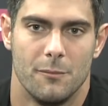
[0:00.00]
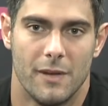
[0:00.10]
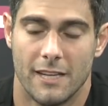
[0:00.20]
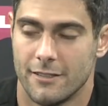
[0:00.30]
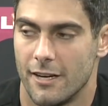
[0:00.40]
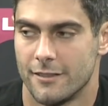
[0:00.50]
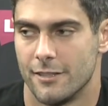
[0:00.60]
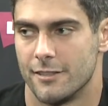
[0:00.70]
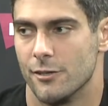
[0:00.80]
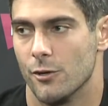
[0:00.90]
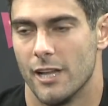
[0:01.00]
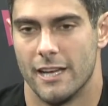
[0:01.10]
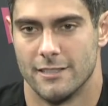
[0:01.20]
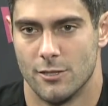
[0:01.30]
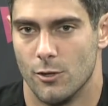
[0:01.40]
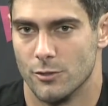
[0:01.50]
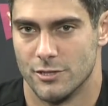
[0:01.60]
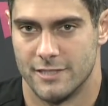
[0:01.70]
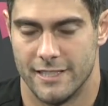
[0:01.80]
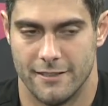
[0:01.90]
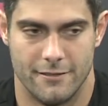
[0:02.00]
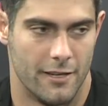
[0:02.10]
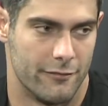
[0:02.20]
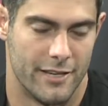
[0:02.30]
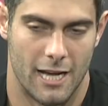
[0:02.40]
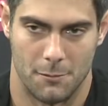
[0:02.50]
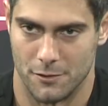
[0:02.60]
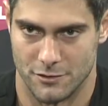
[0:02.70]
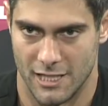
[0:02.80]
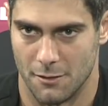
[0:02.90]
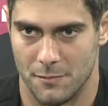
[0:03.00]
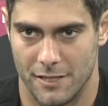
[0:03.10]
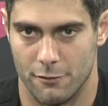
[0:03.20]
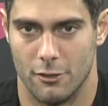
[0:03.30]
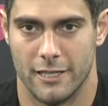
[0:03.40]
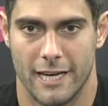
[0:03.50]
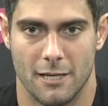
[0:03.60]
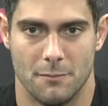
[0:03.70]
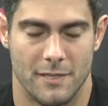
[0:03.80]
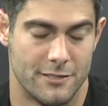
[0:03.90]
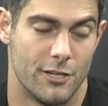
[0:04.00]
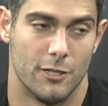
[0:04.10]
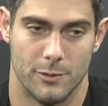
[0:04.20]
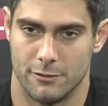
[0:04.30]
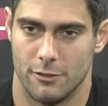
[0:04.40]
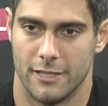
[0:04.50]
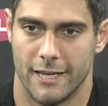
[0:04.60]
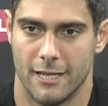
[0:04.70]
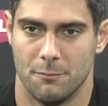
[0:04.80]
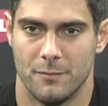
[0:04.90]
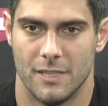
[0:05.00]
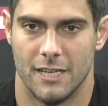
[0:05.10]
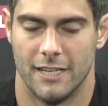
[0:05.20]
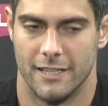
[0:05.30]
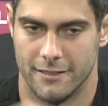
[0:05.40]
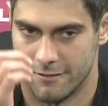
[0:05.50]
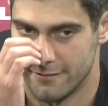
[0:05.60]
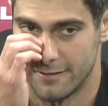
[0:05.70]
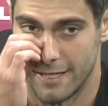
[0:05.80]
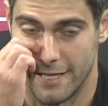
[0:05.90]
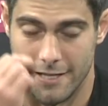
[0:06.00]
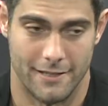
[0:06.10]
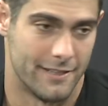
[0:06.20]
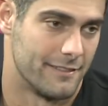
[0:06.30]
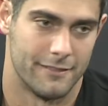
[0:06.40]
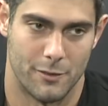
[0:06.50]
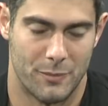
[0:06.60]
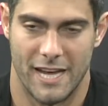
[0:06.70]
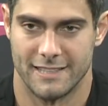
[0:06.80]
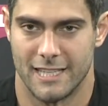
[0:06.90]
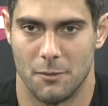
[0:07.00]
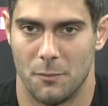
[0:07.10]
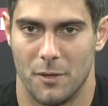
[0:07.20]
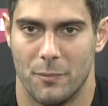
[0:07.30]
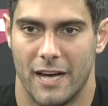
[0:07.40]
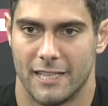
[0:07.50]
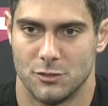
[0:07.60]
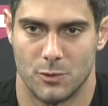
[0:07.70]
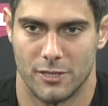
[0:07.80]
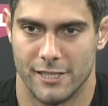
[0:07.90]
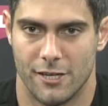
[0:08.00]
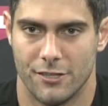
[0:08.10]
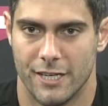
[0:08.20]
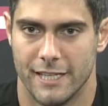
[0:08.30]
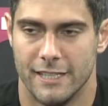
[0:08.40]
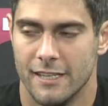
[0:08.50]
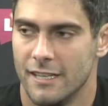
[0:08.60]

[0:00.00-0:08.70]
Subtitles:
Man, I thought the O-line as a whole just did a phenomenal job. In the run game, it started with the run game, and then the pass game. I mean, the pockets were clean all night.